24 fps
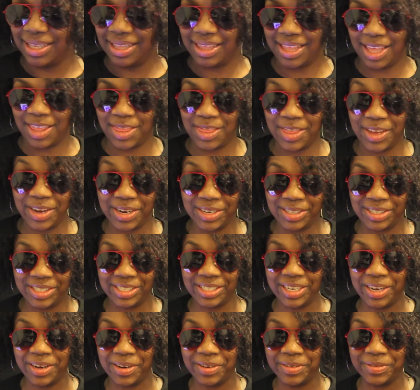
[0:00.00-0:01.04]
the third
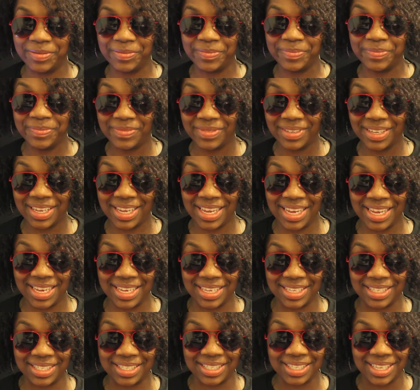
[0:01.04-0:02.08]
show
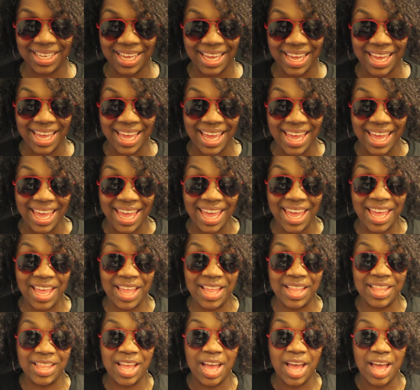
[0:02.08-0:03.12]
is
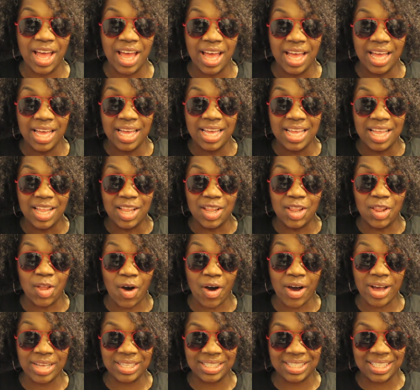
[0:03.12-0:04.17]
in
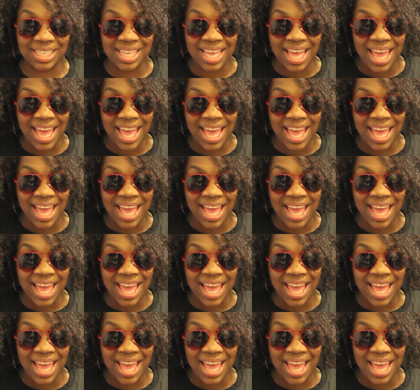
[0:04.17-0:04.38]
Los